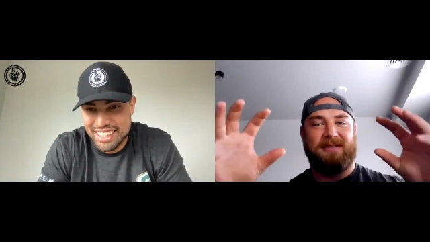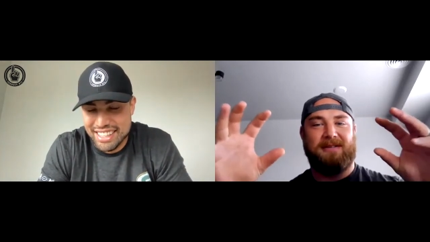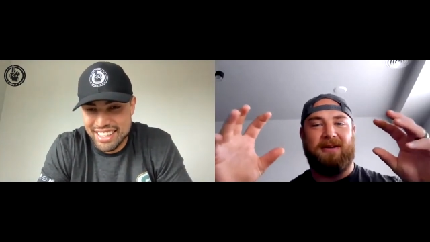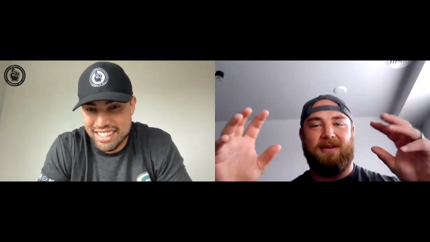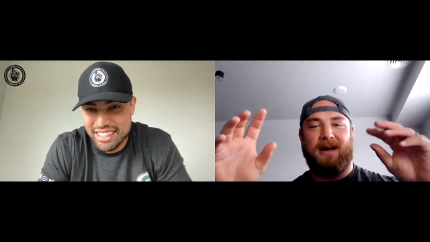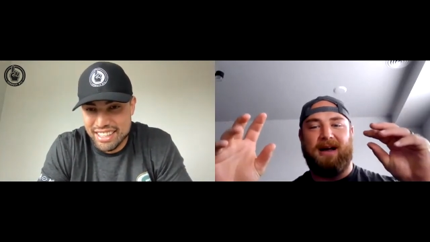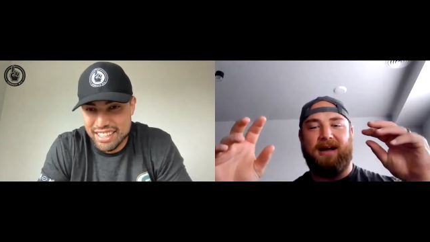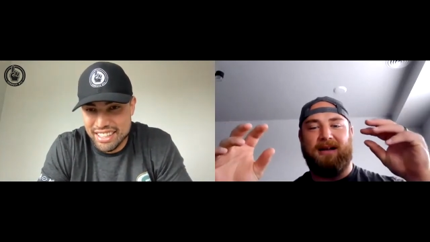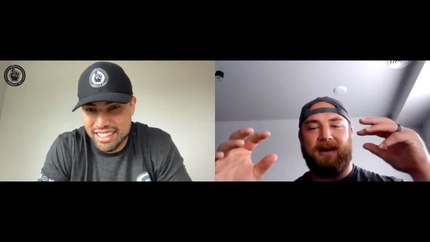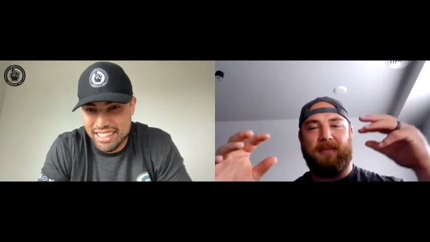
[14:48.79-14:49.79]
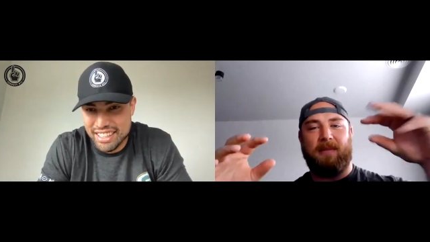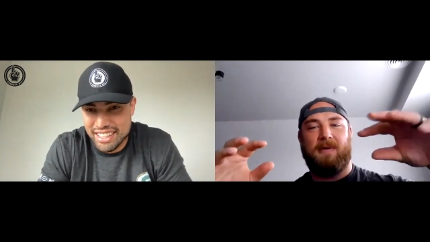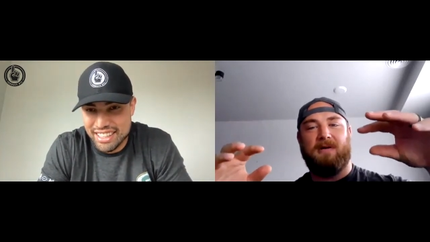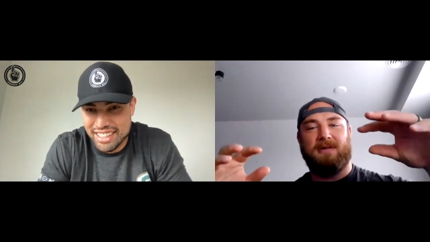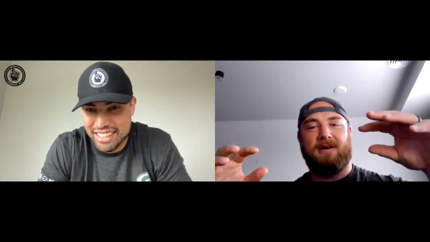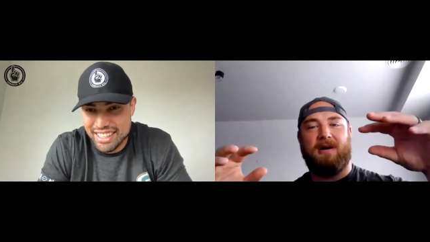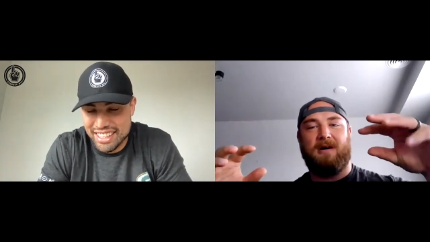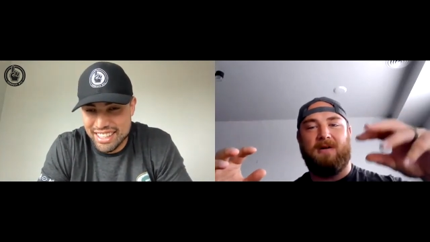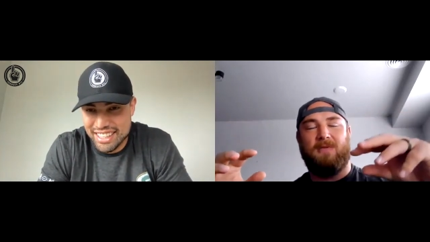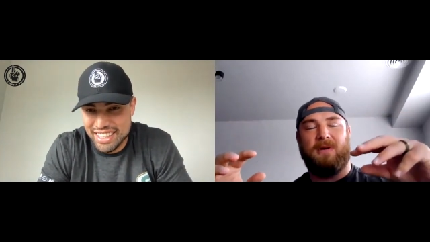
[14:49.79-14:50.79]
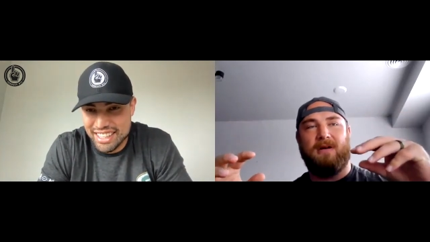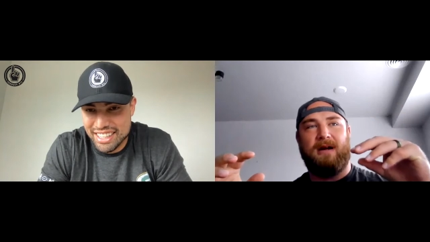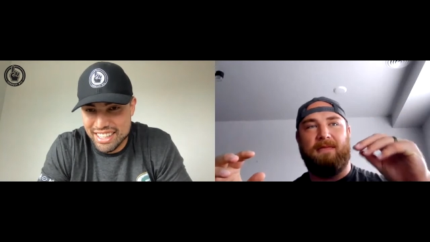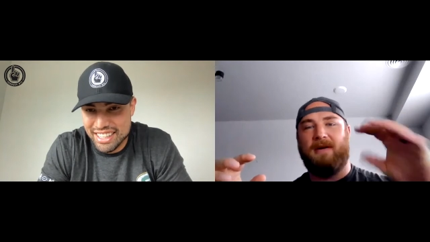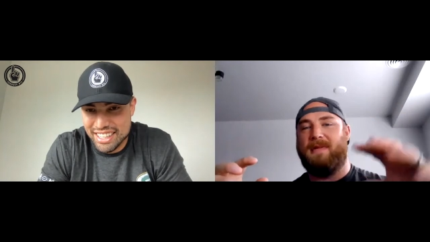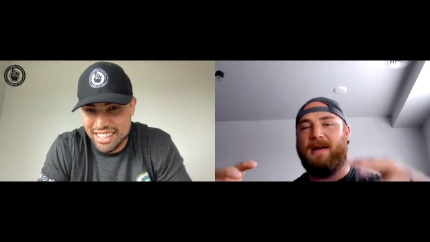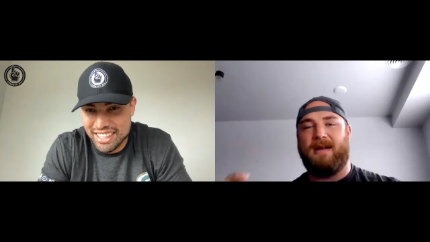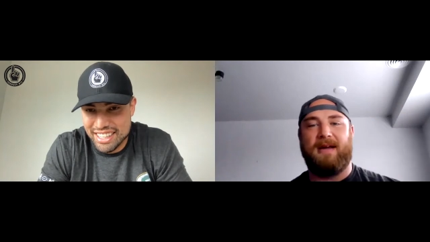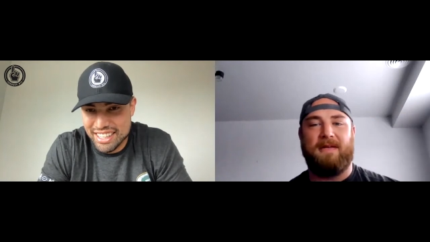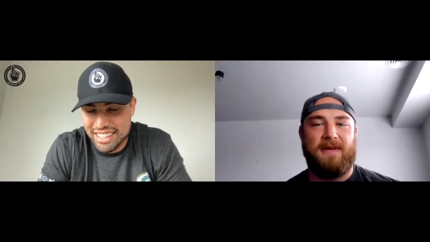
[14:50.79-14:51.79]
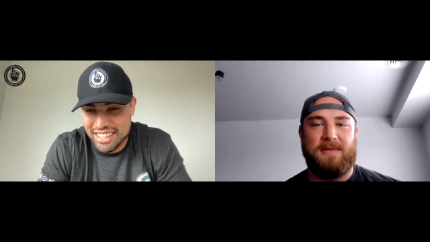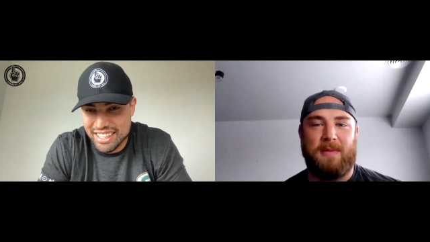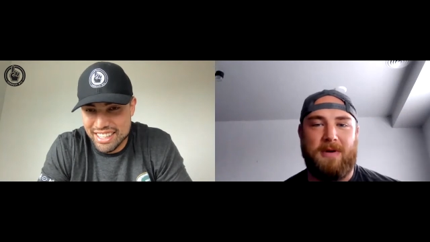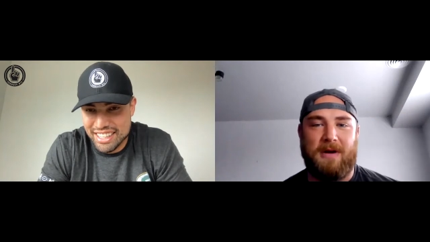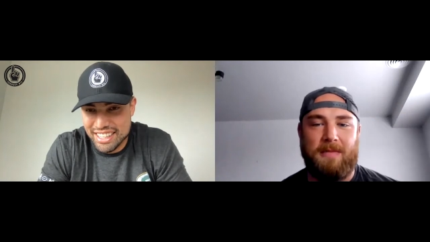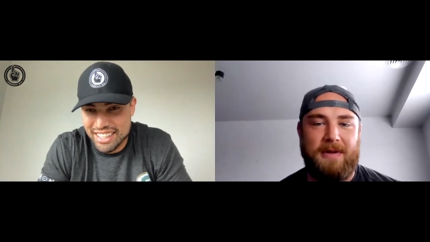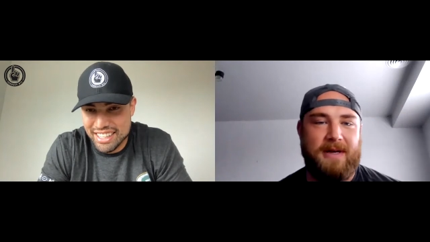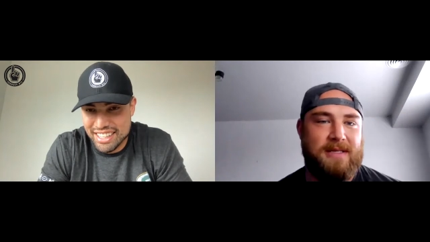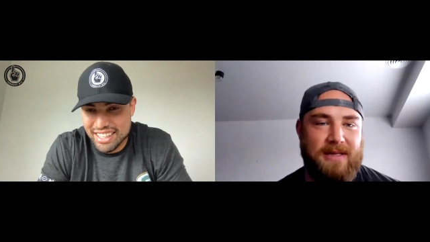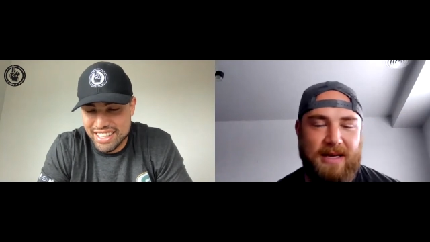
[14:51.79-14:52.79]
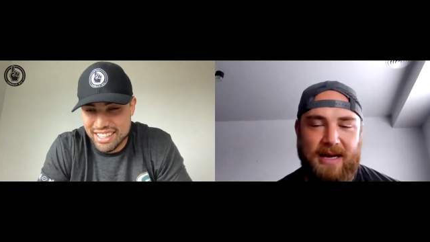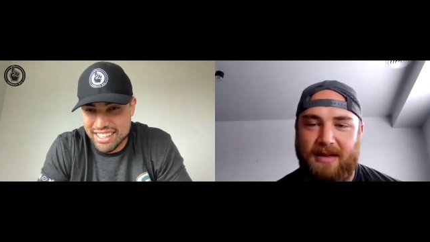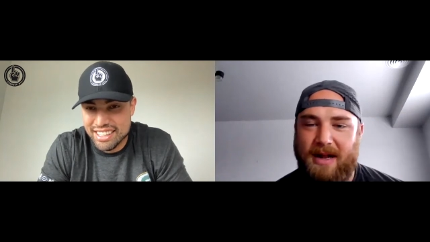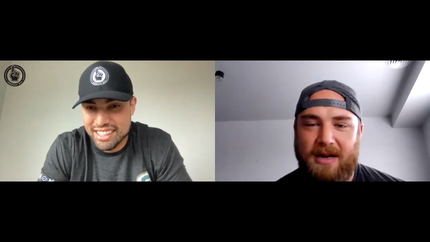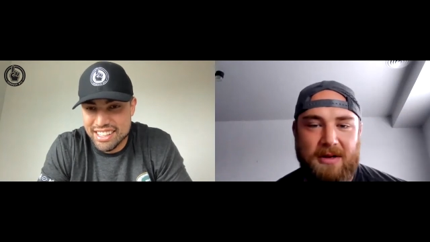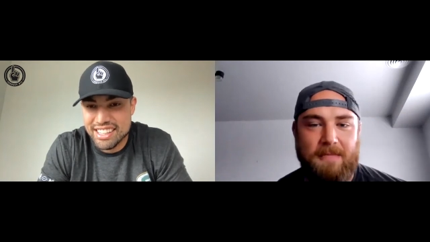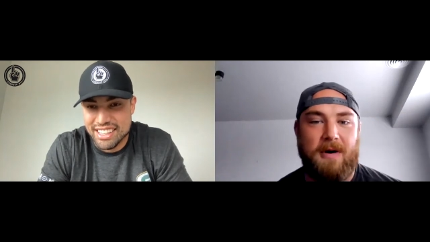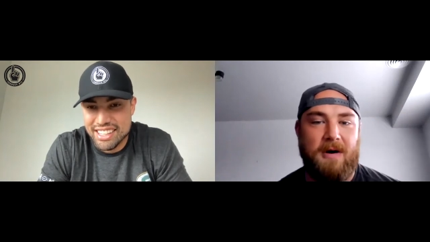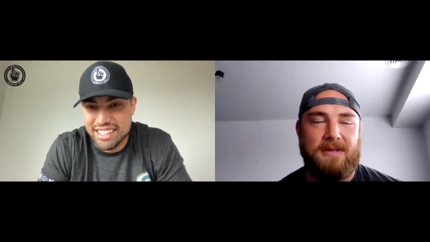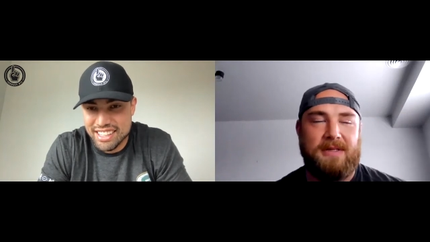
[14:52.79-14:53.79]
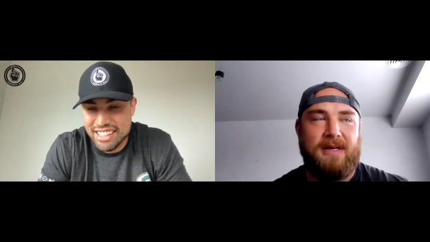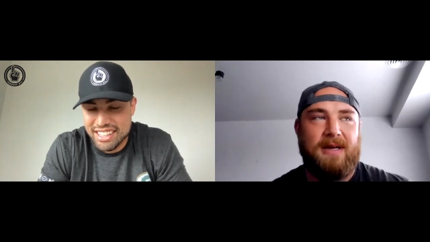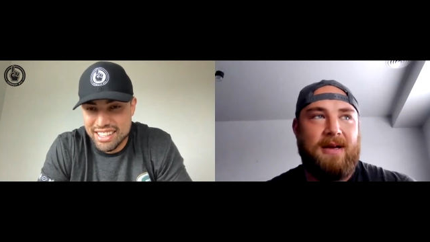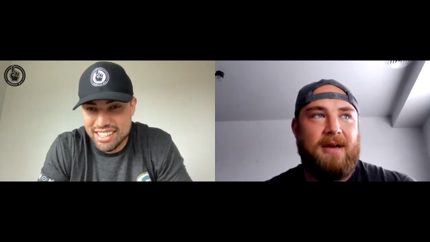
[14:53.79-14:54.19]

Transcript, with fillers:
Speaker 1: So I had like my parts car where I found that on like Facebook Marketplace and it had a lot of good parts,